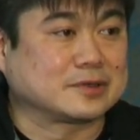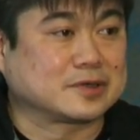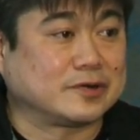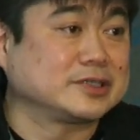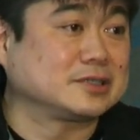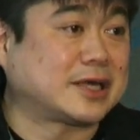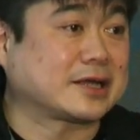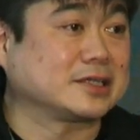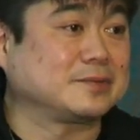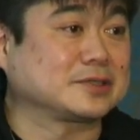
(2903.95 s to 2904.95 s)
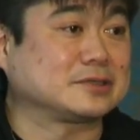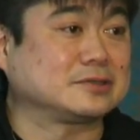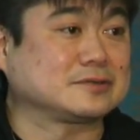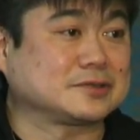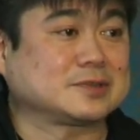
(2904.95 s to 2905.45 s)
going to academic
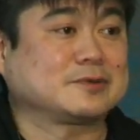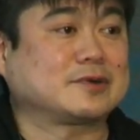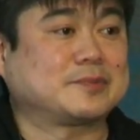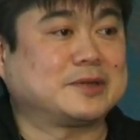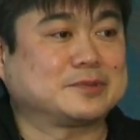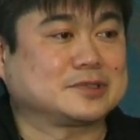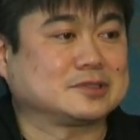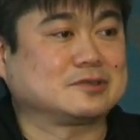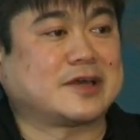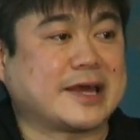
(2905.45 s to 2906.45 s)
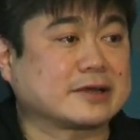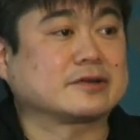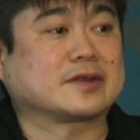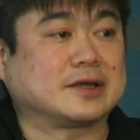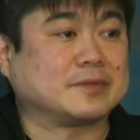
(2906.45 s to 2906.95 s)
journals for some of our papers to sort of
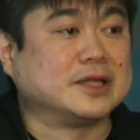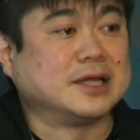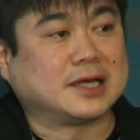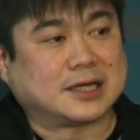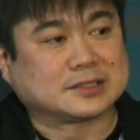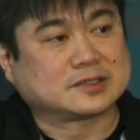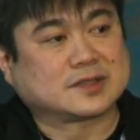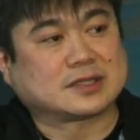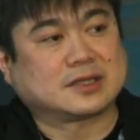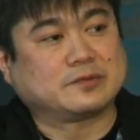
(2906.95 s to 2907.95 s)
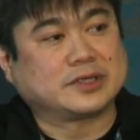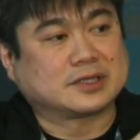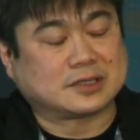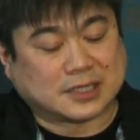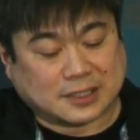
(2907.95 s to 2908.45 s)
anchor them uh, so that then we
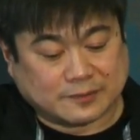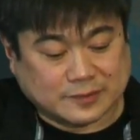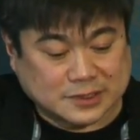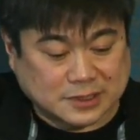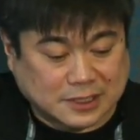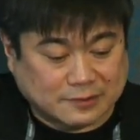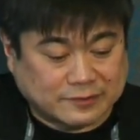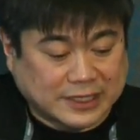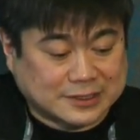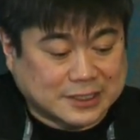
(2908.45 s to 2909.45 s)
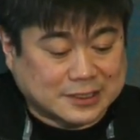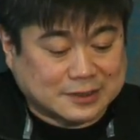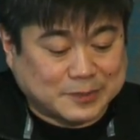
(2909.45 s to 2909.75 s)
can um, uh, validate it.